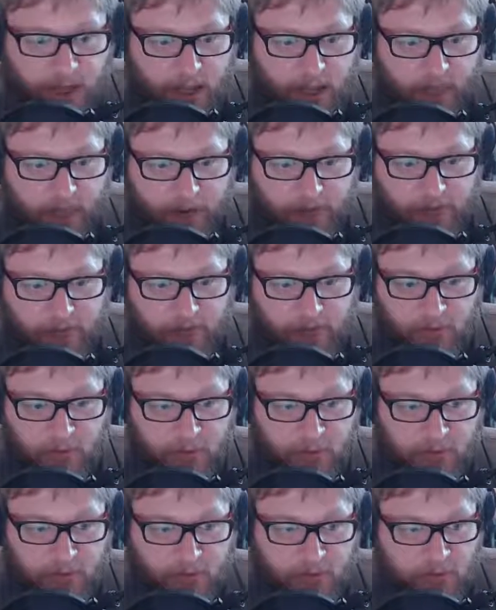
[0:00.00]
and it plays
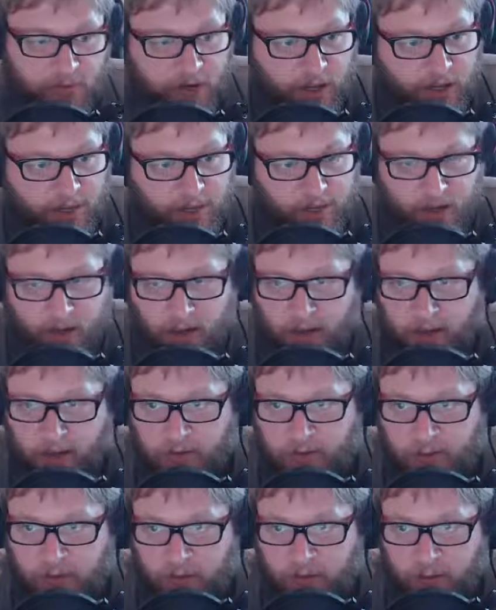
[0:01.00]
super, super nice on a
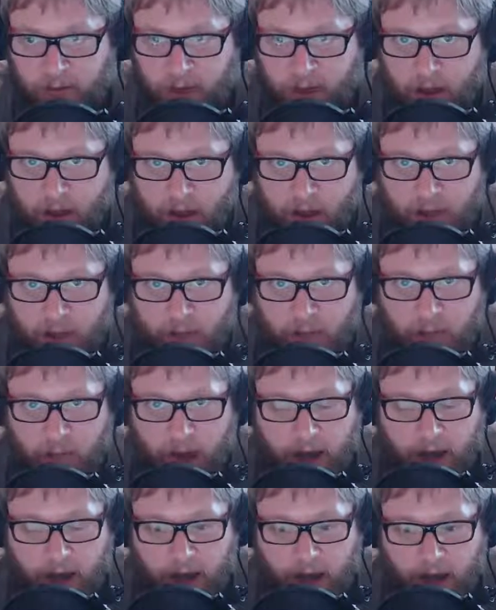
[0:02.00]
console.
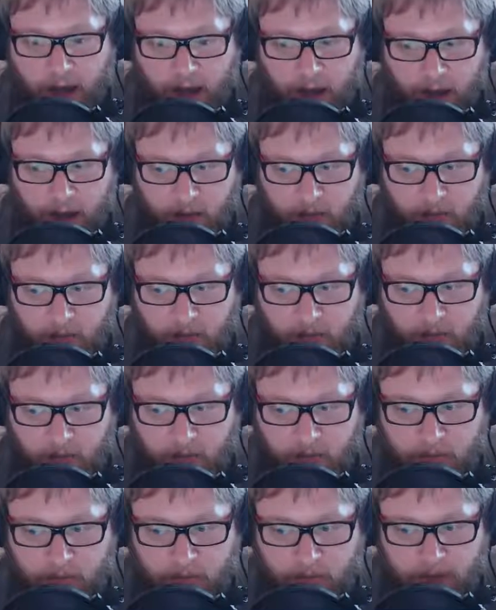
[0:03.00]
But
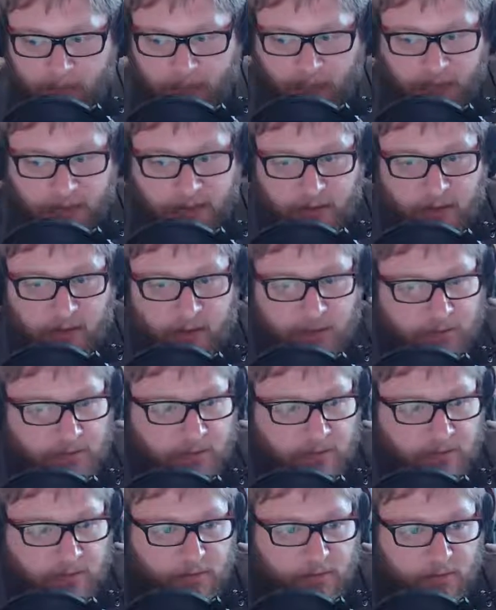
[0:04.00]
my guess
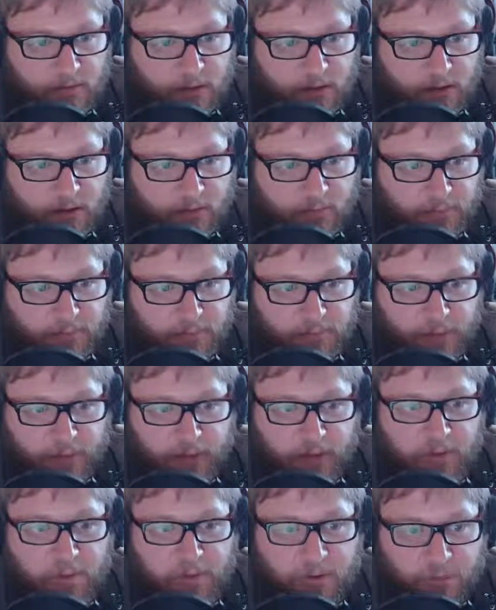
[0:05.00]
is it'll
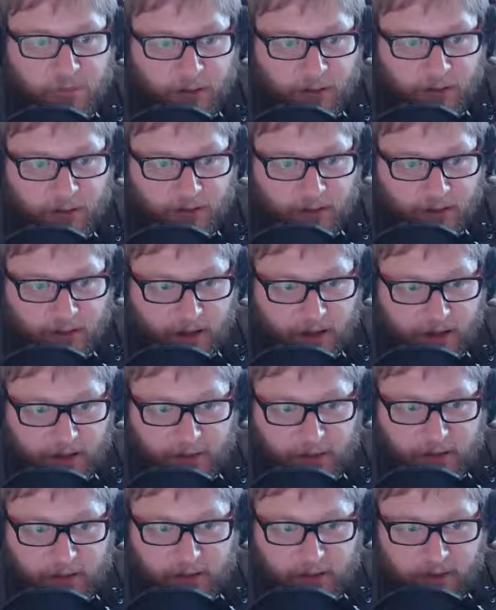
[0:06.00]
play really well on
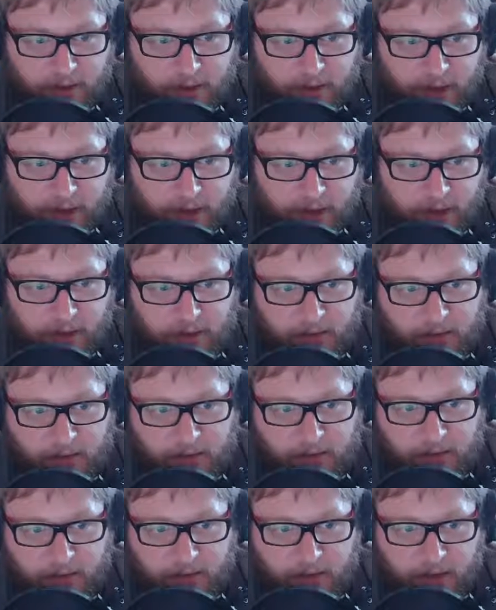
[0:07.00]
PC
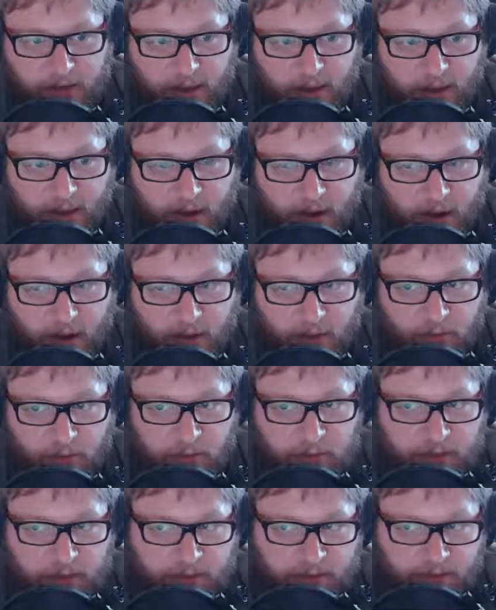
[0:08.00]
because they are
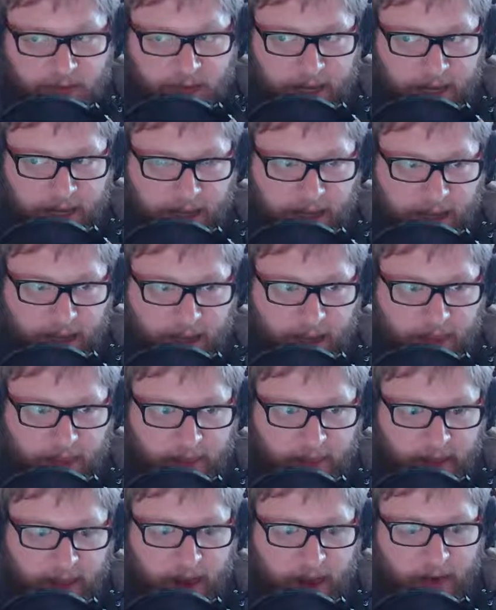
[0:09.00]
redesigning it and
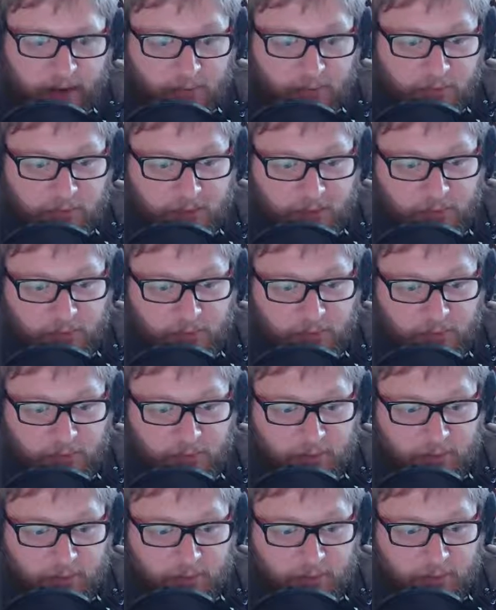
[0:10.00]
they got it really right
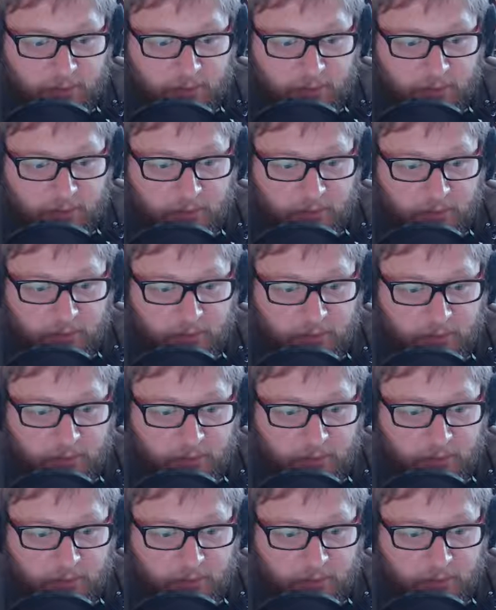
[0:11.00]
the first time. So